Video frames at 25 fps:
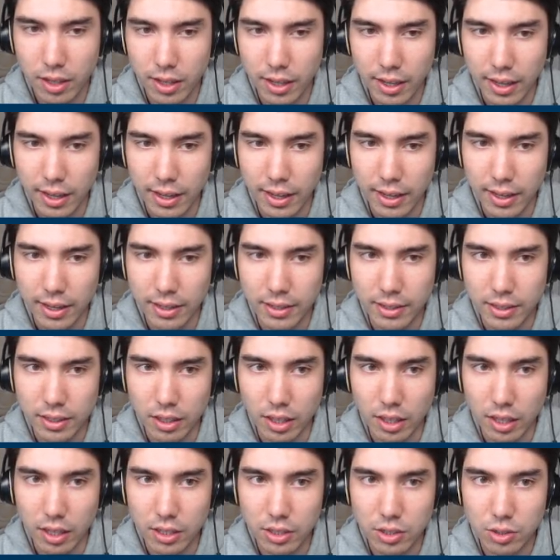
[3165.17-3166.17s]
And a
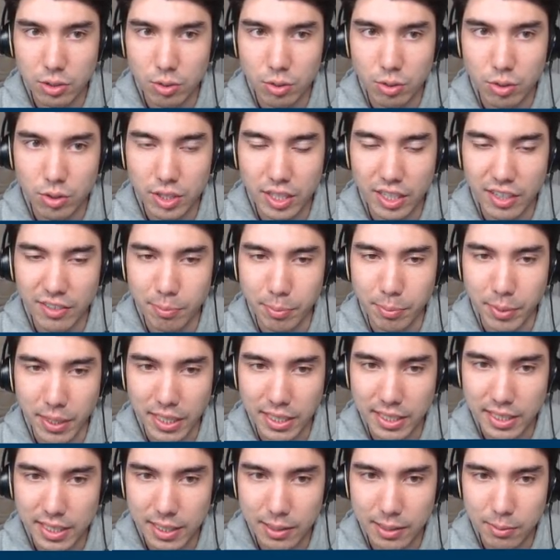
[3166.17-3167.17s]
lot of schools have B
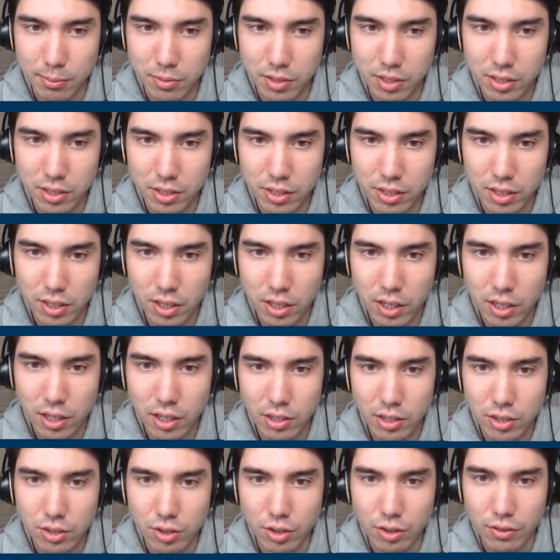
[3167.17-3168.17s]
teams.
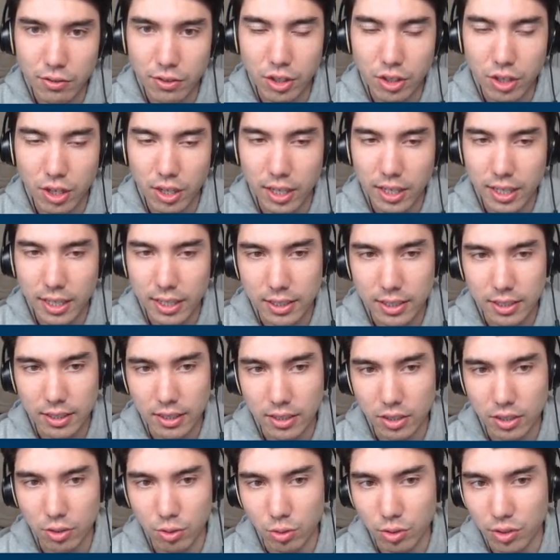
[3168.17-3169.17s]
So if you're on
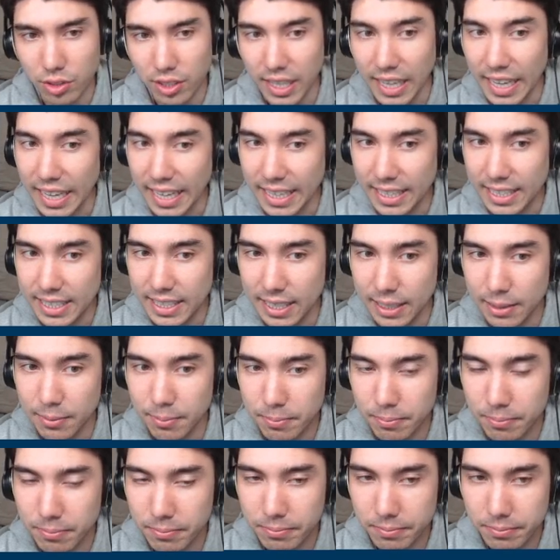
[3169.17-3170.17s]
a school's A
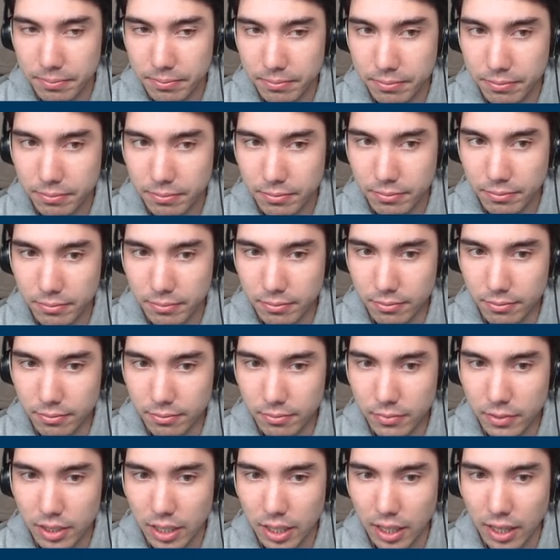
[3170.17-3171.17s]
team
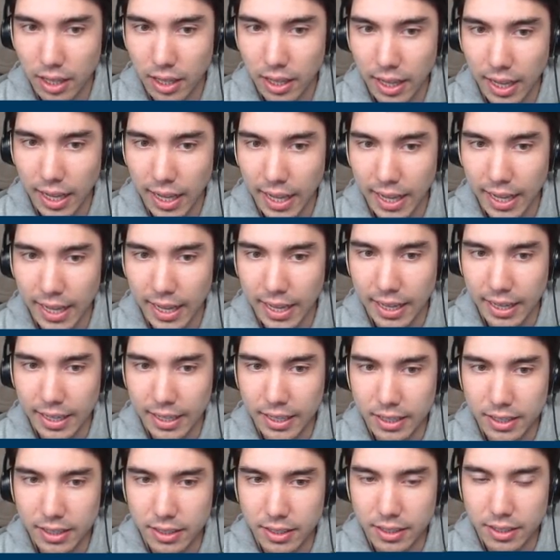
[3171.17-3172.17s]

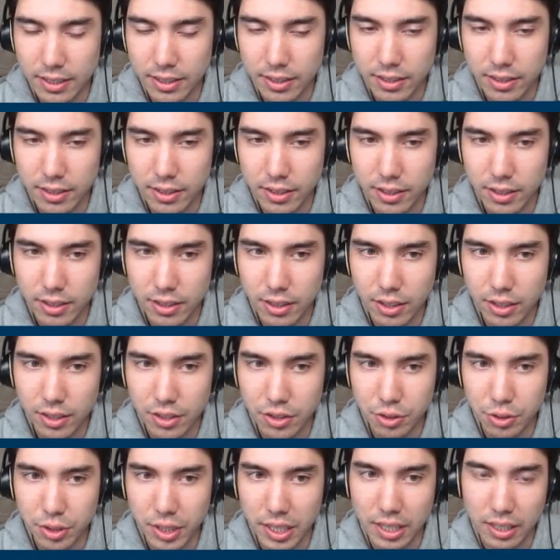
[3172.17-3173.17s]
and
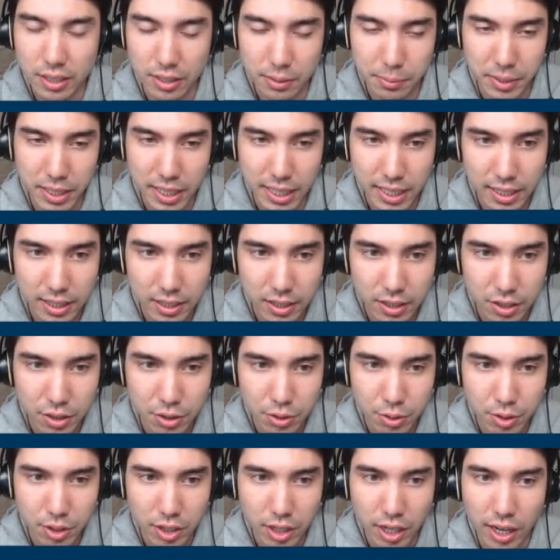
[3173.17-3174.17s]
you get eliminated,
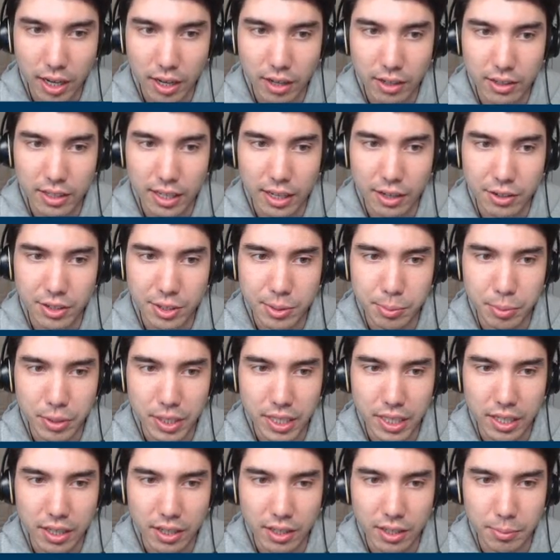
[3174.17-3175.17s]
you are not allowed to
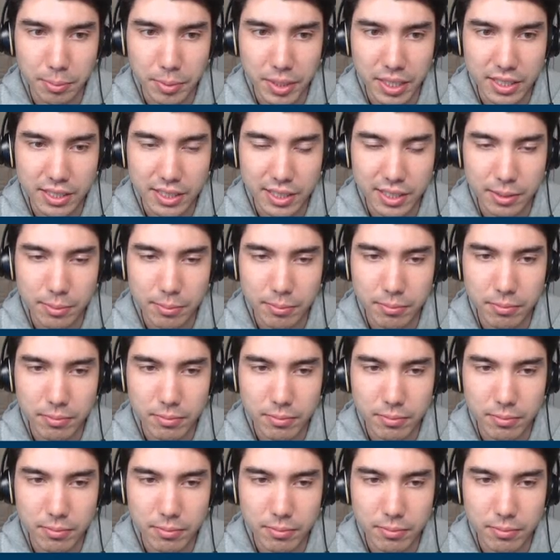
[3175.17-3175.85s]
play on the B team.